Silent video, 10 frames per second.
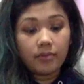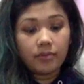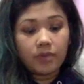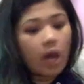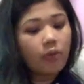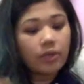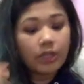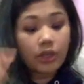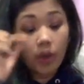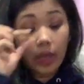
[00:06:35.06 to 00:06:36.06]
not really
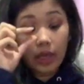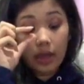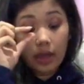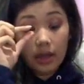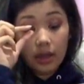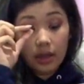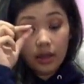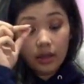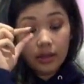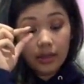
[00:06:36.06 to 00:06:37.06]
going,
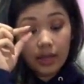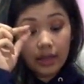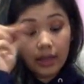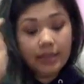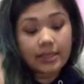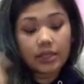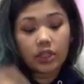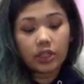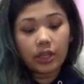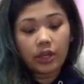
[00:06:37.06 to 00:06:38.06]
like I said
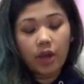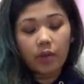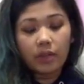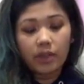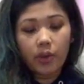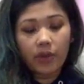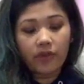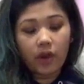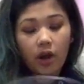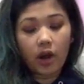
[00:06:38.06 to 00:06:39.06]
earlier, not really going
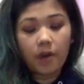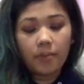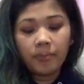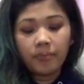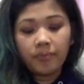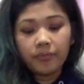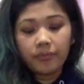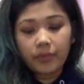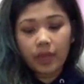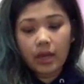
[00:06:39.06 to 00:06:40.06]
for
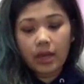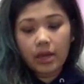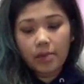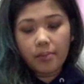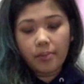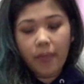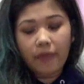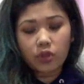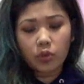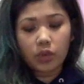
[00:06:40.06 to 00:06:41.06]

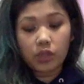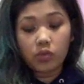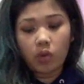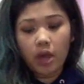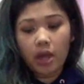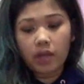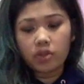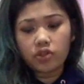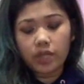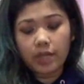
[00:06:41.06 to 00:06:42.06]
after what you want, your
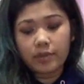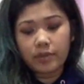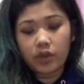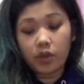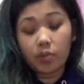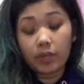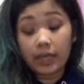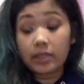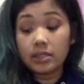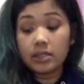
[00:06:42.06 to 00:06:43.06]
dreams or your
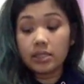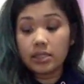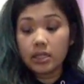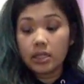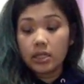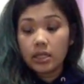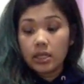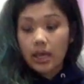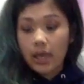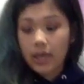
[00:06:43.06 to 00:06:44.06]
plans.
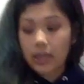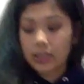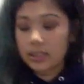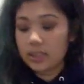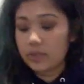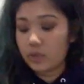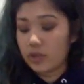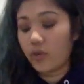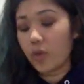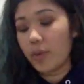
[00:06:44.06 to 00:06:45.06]
And with the
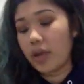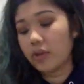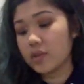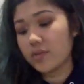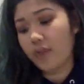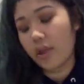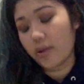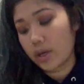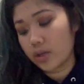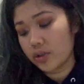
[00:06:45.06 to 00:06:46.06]
Four of Pentacles falling
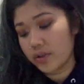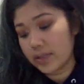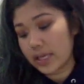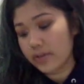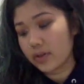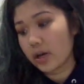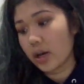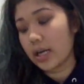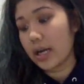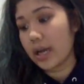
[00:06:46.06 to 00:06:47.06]
right under the Death
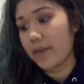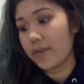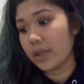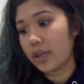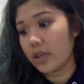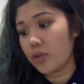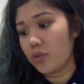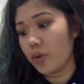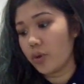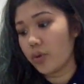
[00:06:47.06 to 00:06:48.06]
card, I feel like you
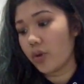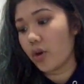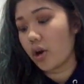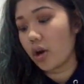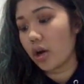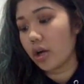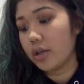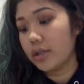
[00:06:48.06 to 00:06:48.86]
both are,